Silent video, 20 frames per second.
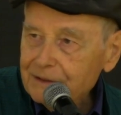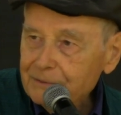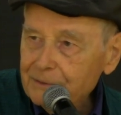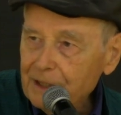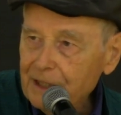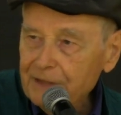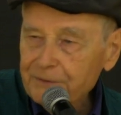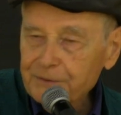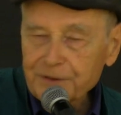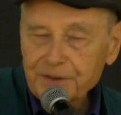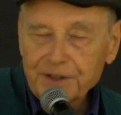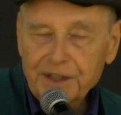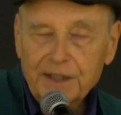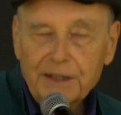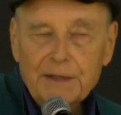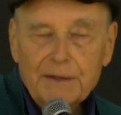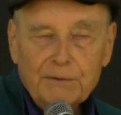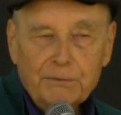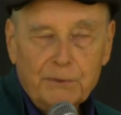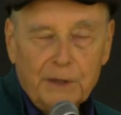Well, I have to
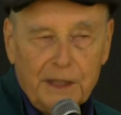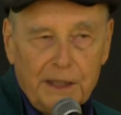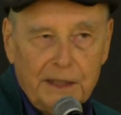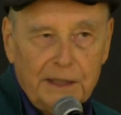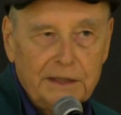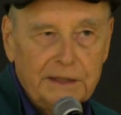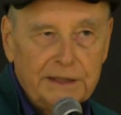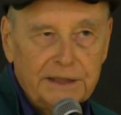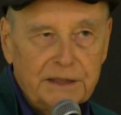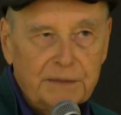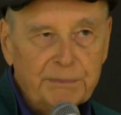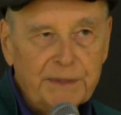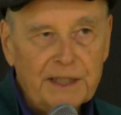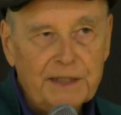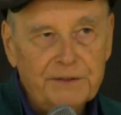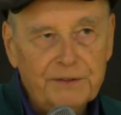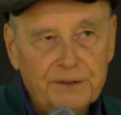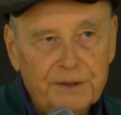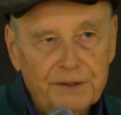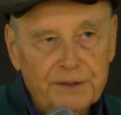say, well, it
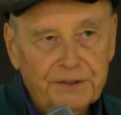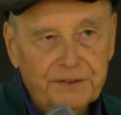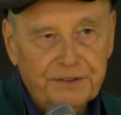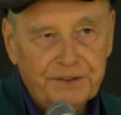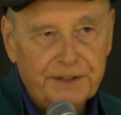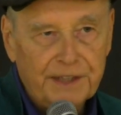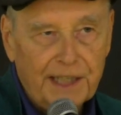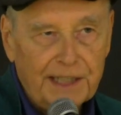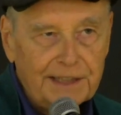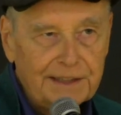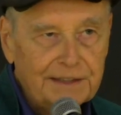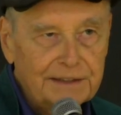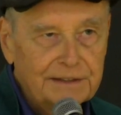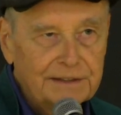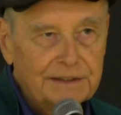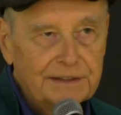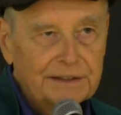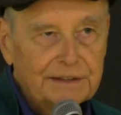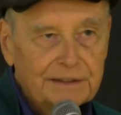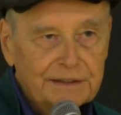depends on the set,
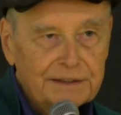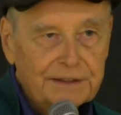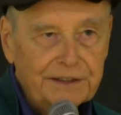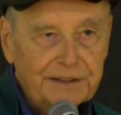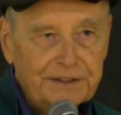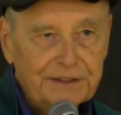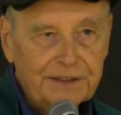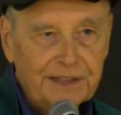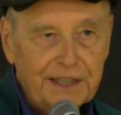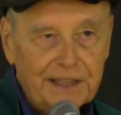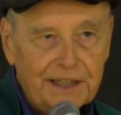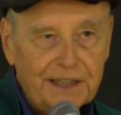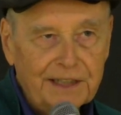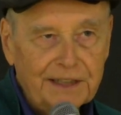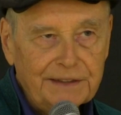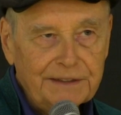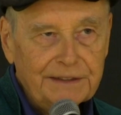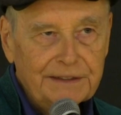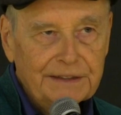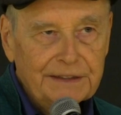the
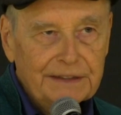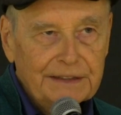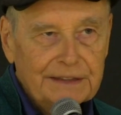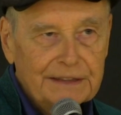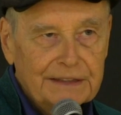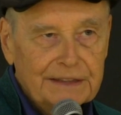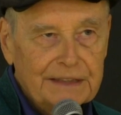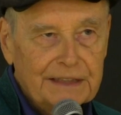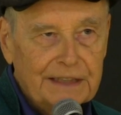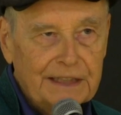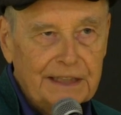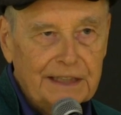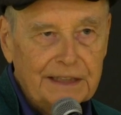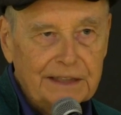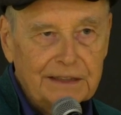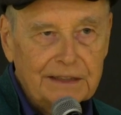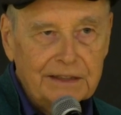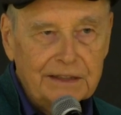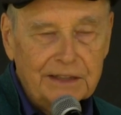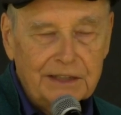setting,
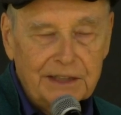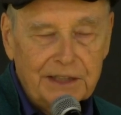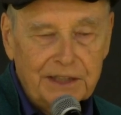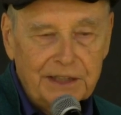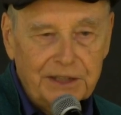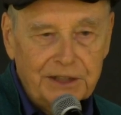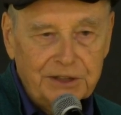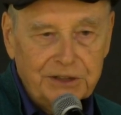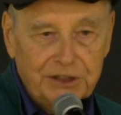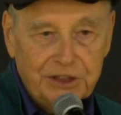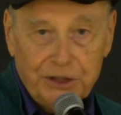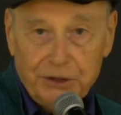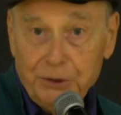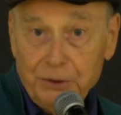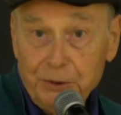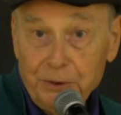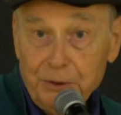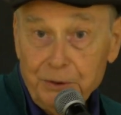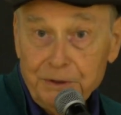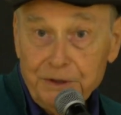and
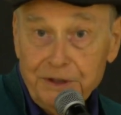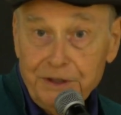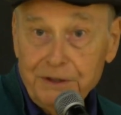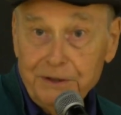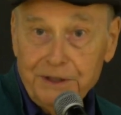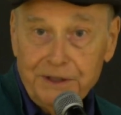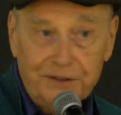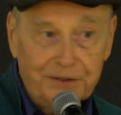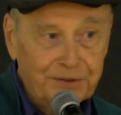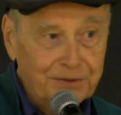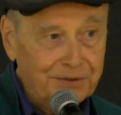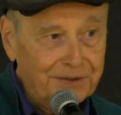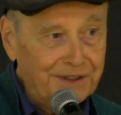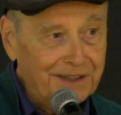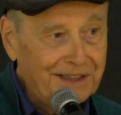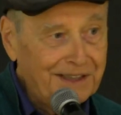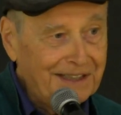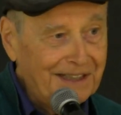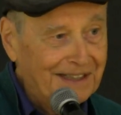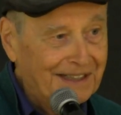your
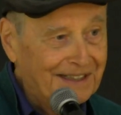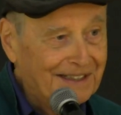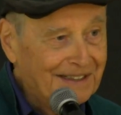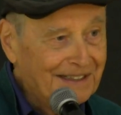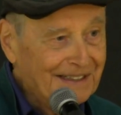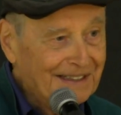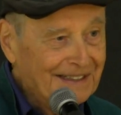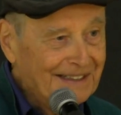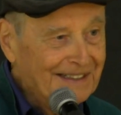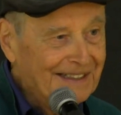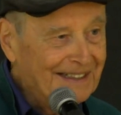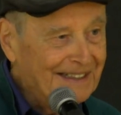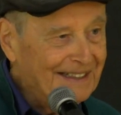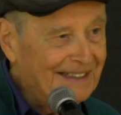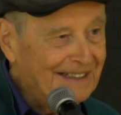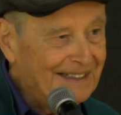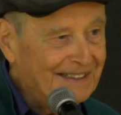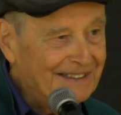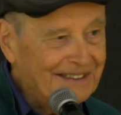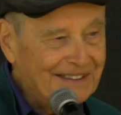history,
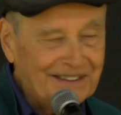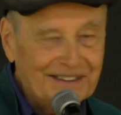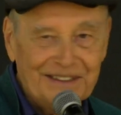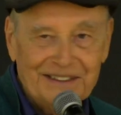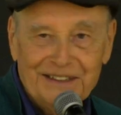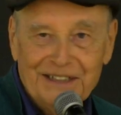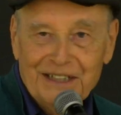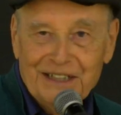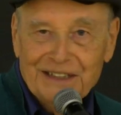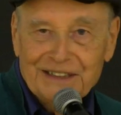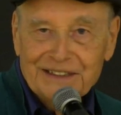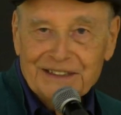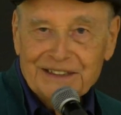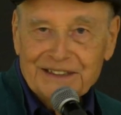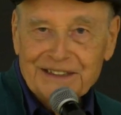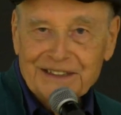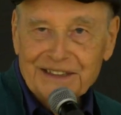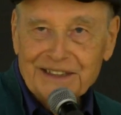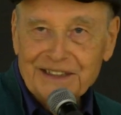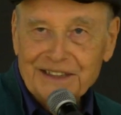and
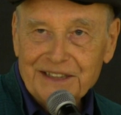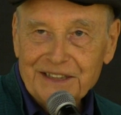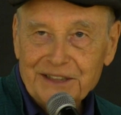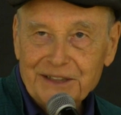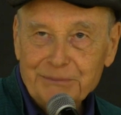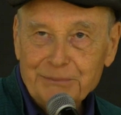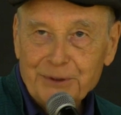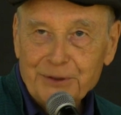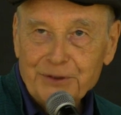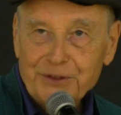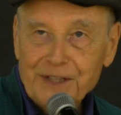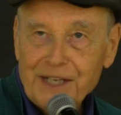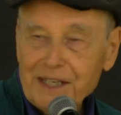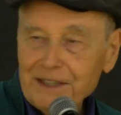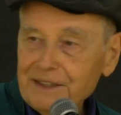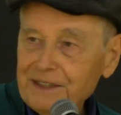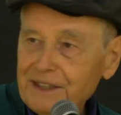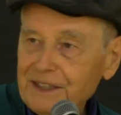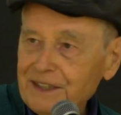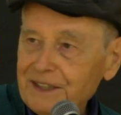the
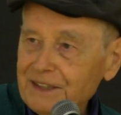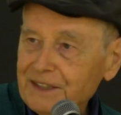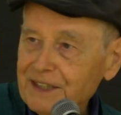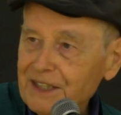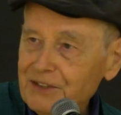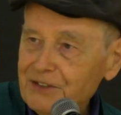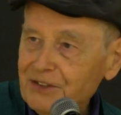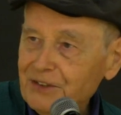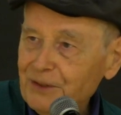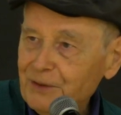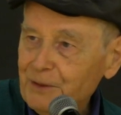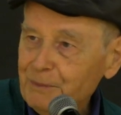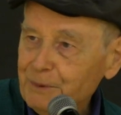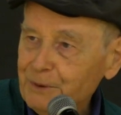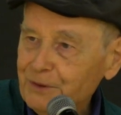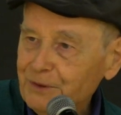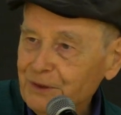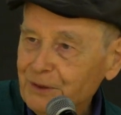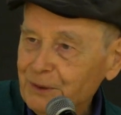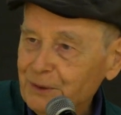personality and intentions of the
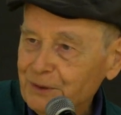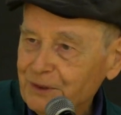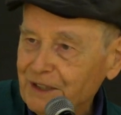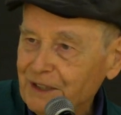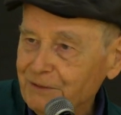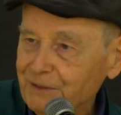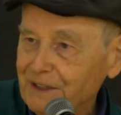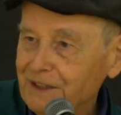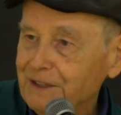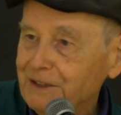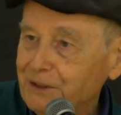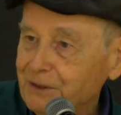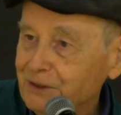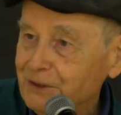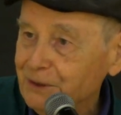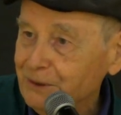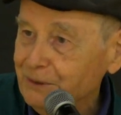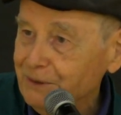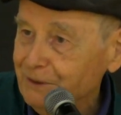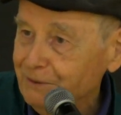person who's giving it to
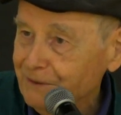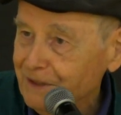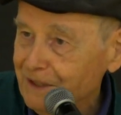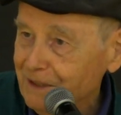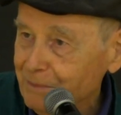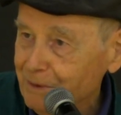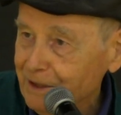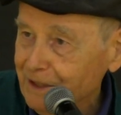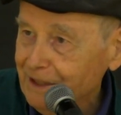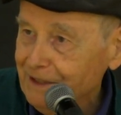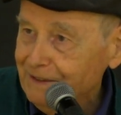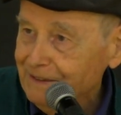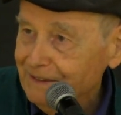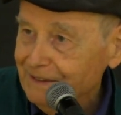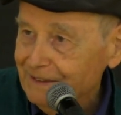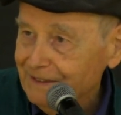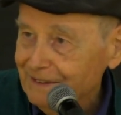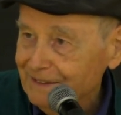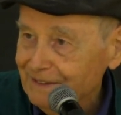you, if anybody,